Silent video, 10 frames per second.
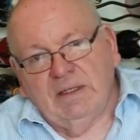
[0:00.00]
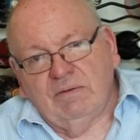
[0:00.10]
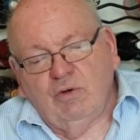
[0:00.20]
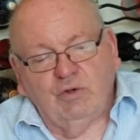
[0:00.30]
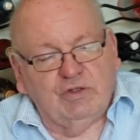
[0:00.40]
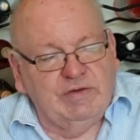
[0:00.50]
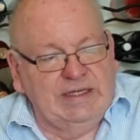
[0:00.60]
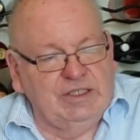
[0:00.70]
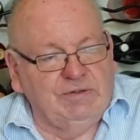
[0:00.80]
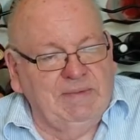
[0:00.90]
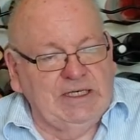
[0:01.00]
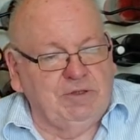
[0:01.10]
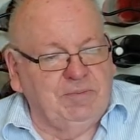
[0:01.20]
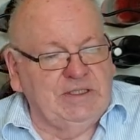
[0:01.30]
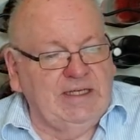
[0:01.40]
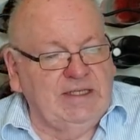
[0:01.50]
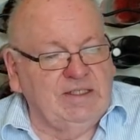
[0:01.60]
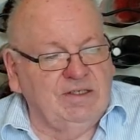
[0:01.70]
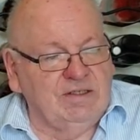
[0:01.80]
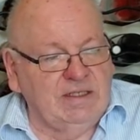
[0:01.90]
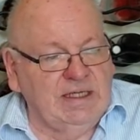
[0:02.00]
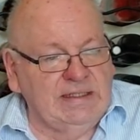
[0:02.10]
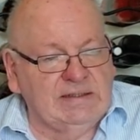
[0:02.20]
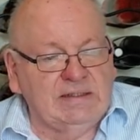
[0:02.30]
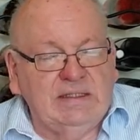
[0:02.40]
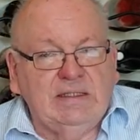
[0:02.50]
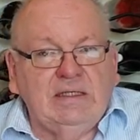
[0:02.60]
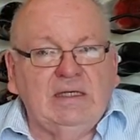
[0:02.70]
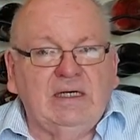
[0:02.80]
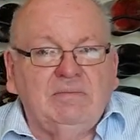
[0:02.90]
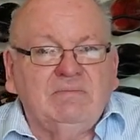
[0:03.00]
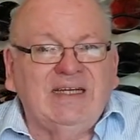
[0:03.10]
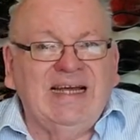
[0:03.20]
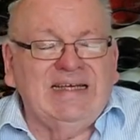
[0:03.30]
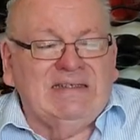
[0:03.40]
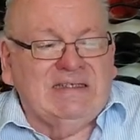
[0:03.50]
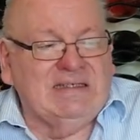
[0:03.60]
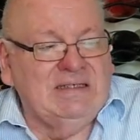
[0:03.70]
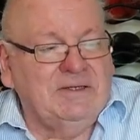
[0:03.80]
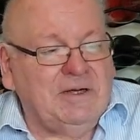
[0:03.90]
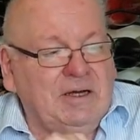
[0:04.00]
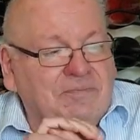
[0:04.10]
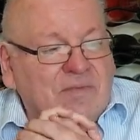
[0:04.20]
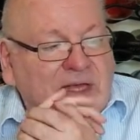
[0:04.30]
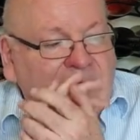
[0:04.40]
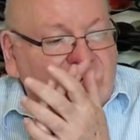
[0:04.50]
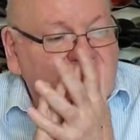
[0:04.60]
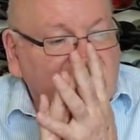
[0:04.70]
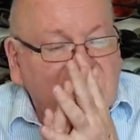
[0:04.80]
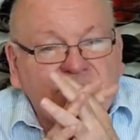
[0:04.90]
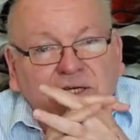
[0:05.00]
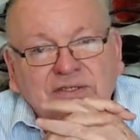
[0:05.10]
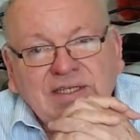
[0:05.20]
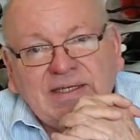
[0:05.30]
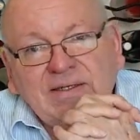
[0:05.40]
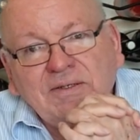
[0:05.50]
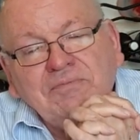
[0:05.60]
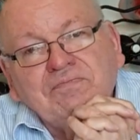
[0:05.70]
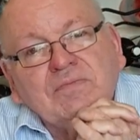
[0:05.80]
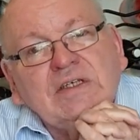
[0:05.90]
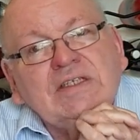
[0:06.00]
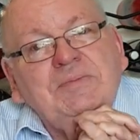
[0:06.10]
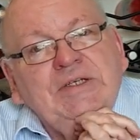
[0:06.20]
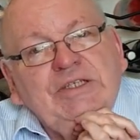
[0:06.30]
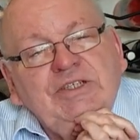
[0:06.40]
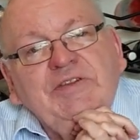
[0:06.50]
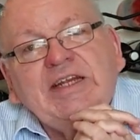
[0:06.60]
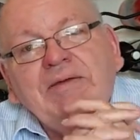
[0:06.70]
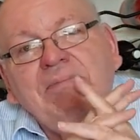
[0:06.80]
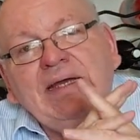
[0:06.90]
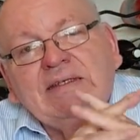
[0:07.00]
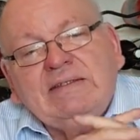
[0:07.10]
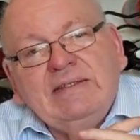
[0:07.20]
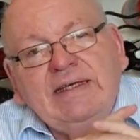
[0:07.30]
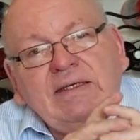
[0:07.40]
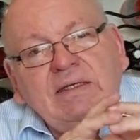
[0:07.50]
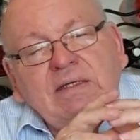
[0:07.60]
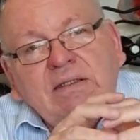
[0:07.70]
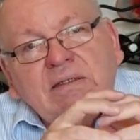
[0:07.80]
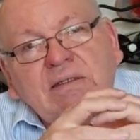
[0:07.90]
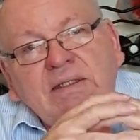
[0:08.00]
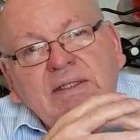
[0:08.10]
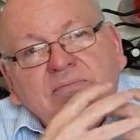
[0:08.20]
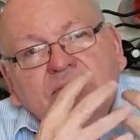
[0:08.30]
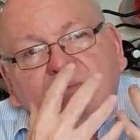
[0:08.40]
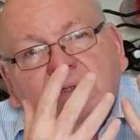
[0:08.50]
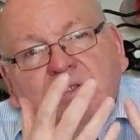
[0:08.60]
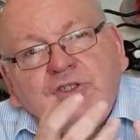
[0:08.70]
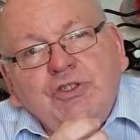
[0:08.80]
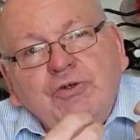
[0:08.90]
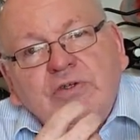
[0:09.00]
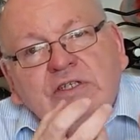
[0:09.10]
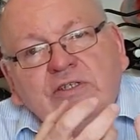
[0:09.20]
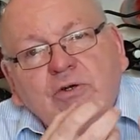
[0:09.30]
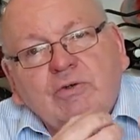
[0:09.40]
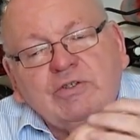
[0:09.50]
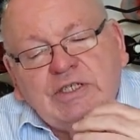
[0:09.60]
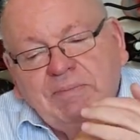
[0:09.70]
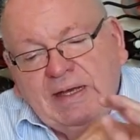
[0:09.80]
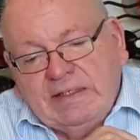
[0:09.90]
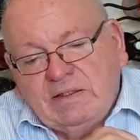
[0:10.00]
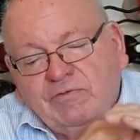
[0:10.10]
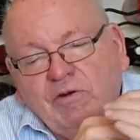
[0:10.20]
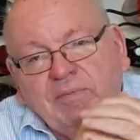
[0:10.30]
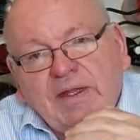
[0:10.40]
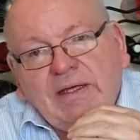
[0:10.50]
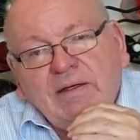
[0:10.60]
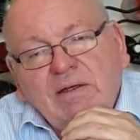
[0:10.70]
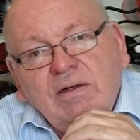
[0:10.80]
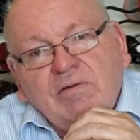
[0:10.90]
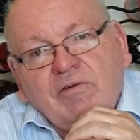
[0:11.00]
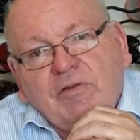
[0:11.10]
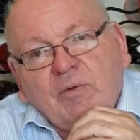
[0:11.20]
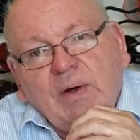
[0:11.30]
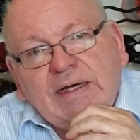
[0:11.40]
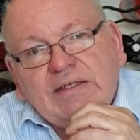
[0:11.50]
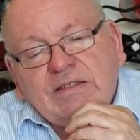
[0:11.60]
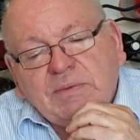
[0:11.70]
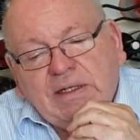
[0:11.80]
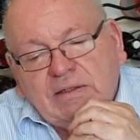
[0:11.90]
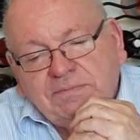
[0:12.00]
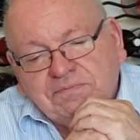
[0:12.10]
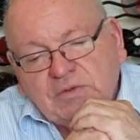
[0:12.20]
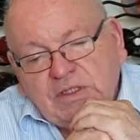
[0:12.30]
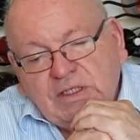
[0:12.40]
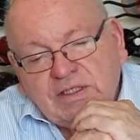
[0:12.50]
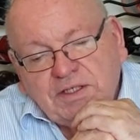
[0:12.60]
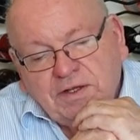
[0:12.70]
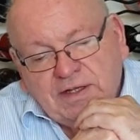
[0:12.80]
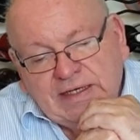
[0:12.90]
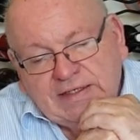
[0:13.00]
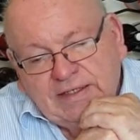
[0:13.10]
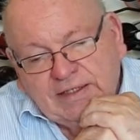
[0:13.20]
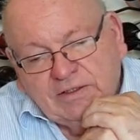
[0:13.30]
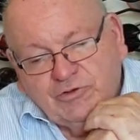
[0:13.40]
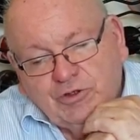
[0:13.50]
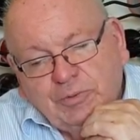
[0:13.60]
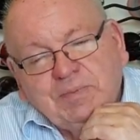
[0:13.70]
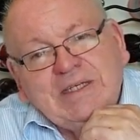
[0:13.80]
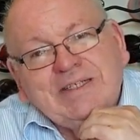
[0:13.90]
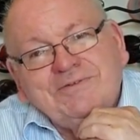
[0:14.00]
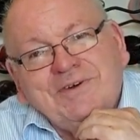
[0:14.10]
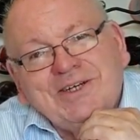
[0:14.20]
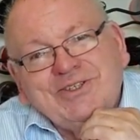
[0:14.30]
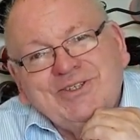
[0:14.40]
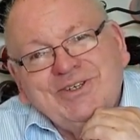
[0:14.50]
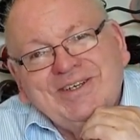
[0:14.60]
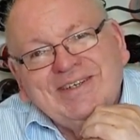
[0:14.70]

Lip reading: horseradish mashed potatoes and nice glazed carrots and sautéed spinach. And then he makes the jus, the sauce, he makes it from the wine as well. So there's a little trip into Franschhoek.